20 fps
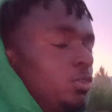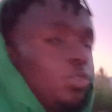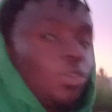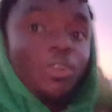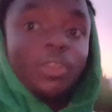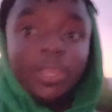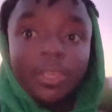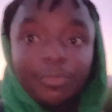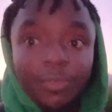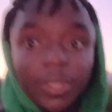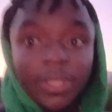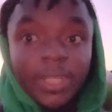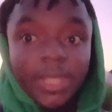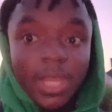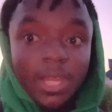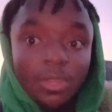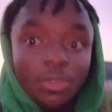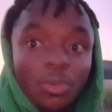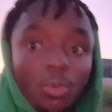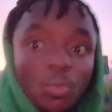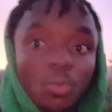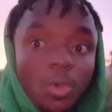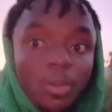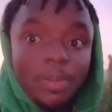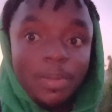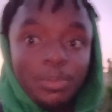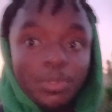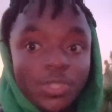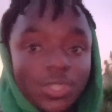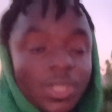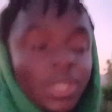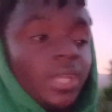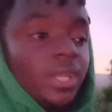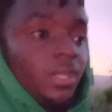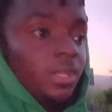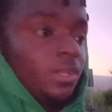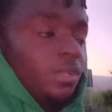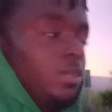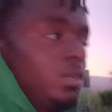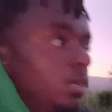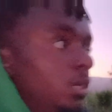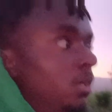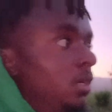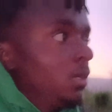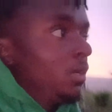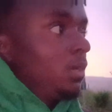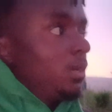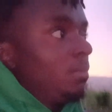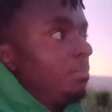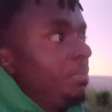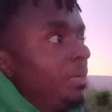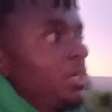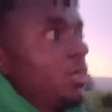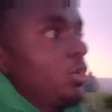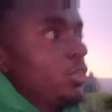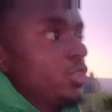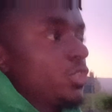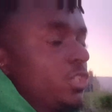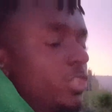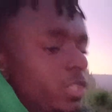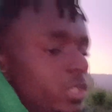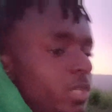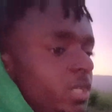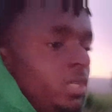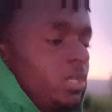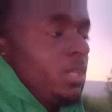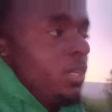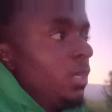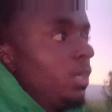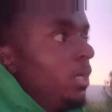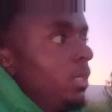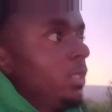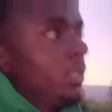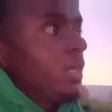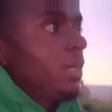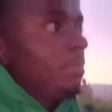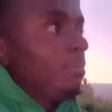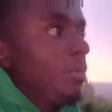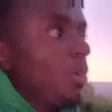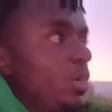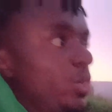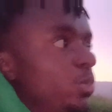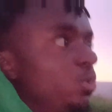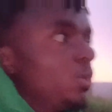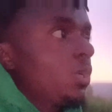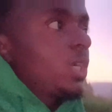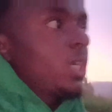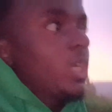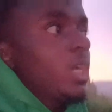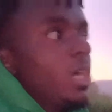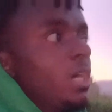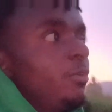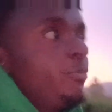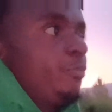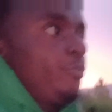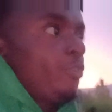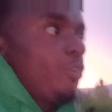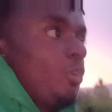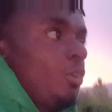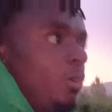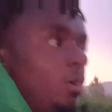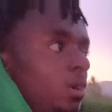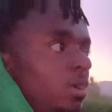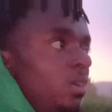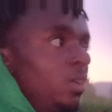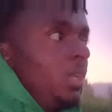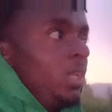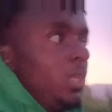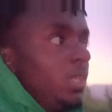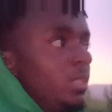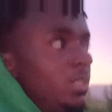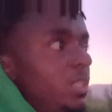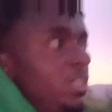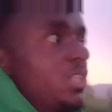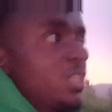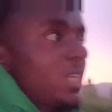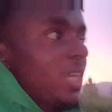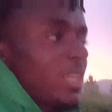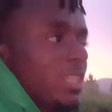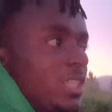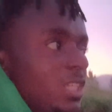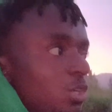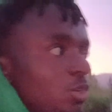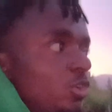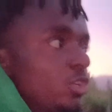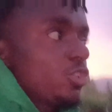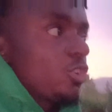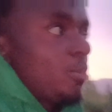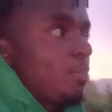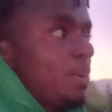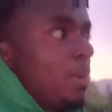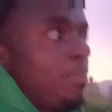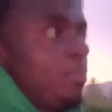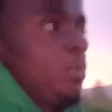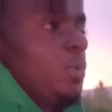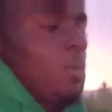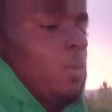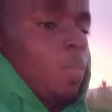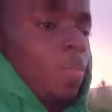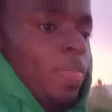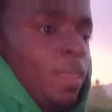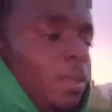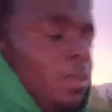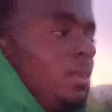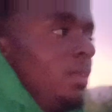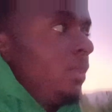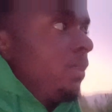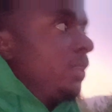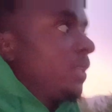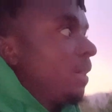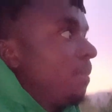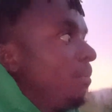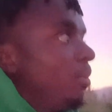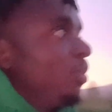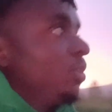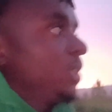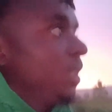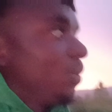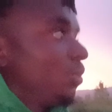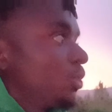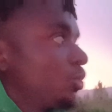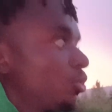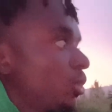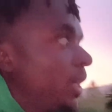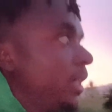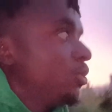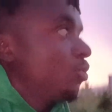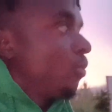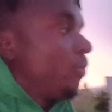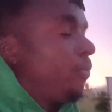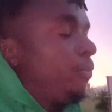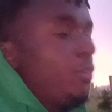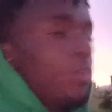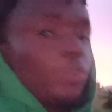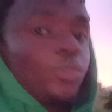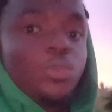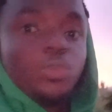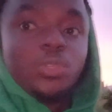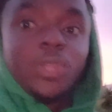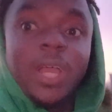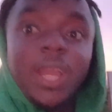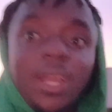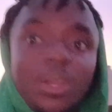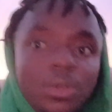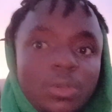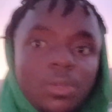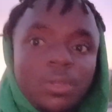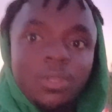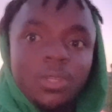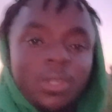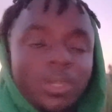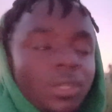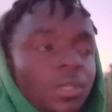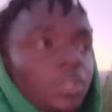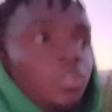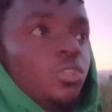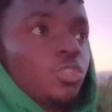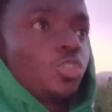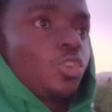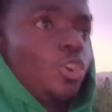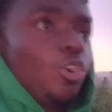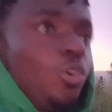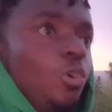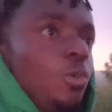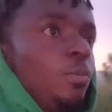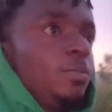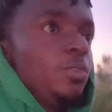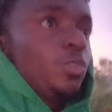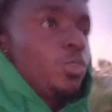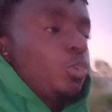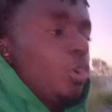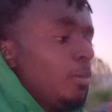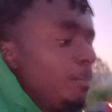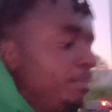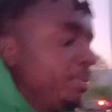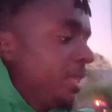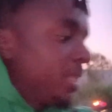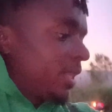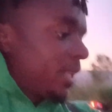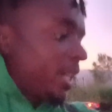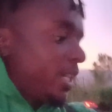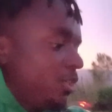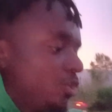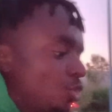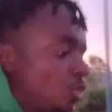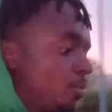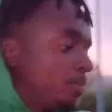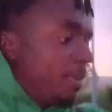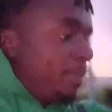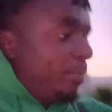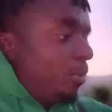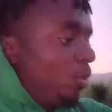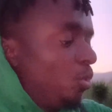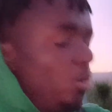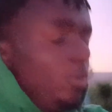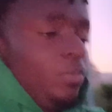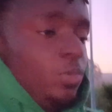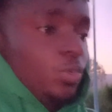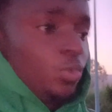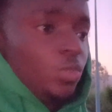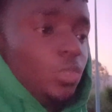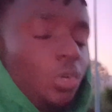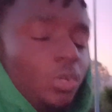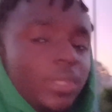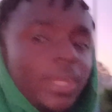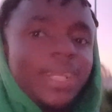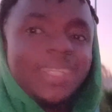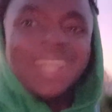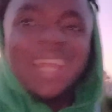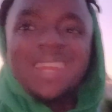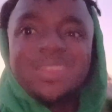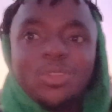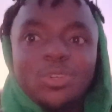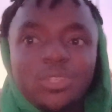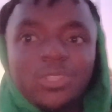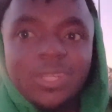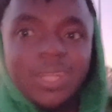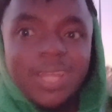Don't give a damn on what people say. Because the more you care for these categories of people, the more they will try to fuck you down. So don't be nice to people whom you know that they are not